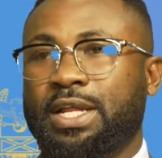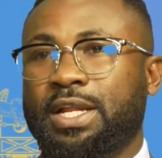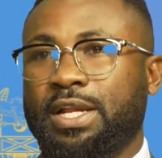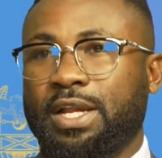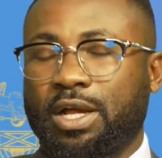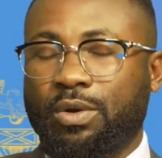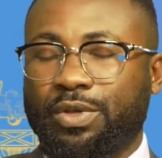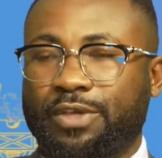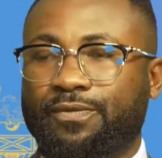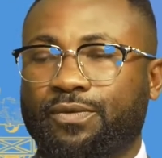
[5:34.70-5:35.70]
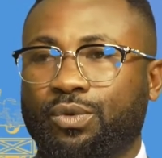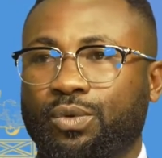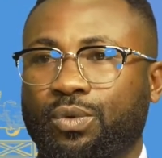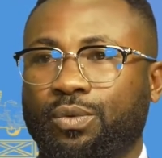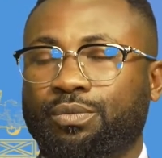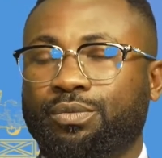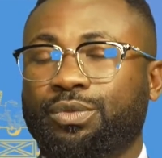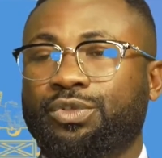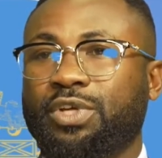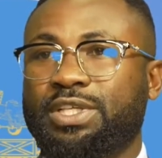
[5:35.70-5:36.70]
Now, if you
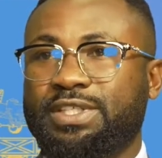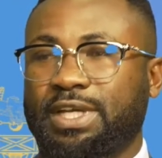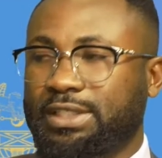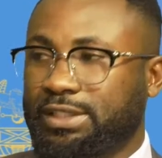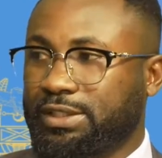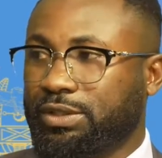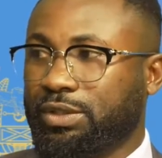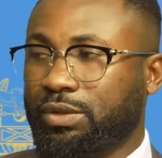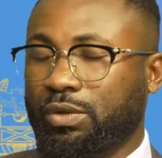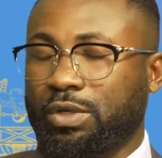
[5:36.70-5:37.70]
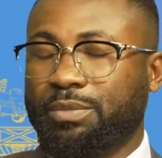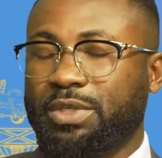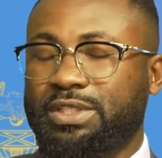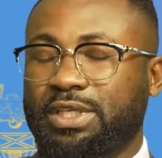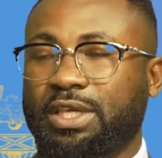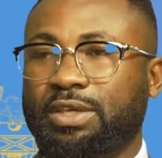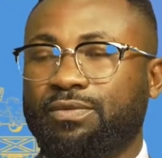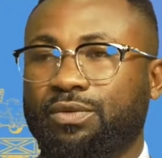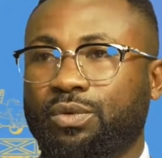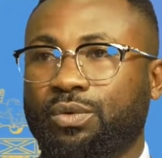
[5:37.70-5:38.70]
transact, or let me say,
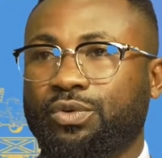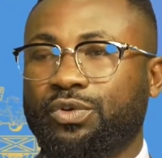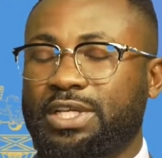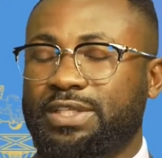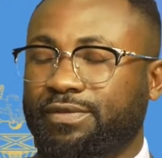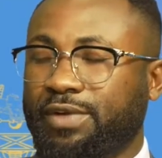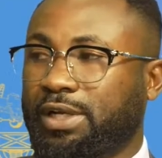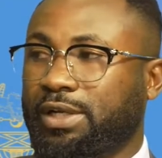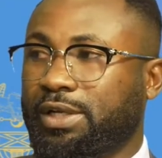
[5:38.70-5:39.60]
if you transfer